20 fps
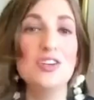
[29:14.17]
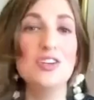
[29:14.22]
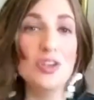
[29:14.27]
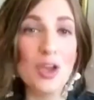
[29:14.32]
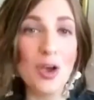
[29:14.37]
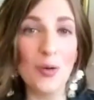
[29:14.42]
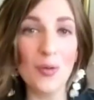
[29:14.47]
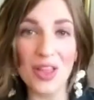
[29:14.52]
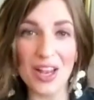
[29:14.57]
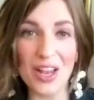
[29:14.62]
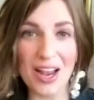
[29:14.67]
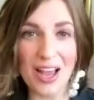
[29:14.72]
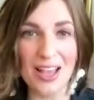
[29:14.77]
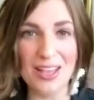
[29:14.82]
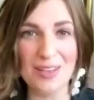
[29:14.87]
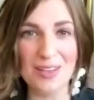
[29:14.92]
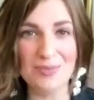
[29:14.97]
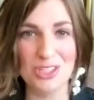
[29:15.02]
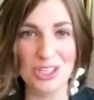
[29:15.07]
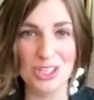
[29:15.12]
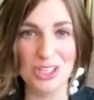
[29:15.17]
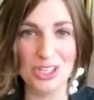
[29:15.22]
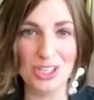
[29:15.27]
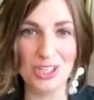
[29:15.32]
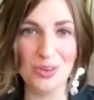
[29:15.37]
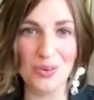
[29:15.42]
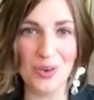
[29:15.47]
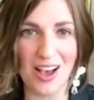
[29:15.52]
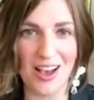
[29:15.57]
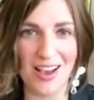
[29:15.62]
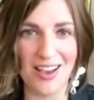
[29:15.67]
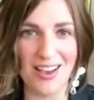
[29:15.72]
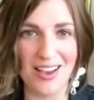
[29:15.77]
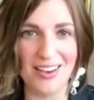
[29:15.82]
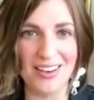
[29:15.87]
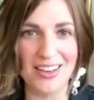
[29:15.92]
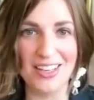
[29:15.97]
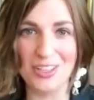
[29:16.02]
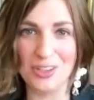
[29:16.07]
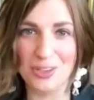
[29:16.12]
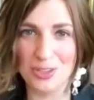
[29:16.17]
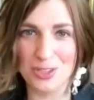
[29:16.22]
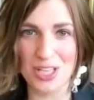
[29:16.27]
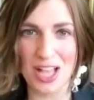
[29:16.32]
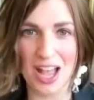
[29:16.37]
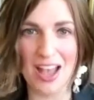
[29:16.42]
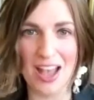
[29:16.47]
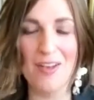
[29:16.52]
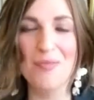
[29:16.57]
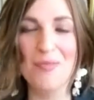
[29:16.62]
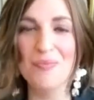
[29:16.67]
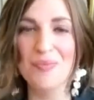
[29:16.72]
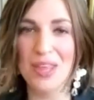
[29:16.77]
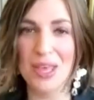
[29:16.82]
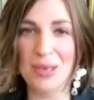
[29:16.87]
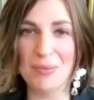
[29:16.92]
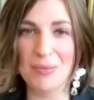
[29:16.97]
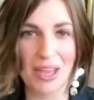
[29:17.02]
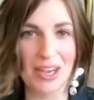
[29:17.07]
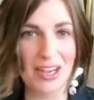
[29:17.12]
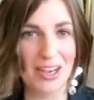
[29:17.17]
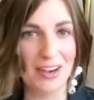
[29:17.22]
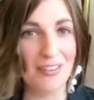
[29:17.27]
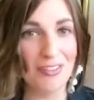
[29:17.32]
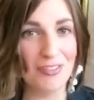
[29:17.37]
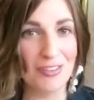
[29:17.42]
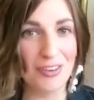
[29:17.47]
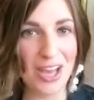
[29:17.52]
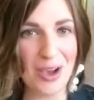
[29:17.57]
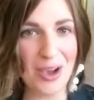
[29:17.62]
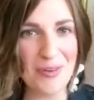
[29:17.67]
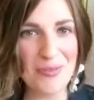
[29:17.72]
know that I am cheering you on in your style. Bye for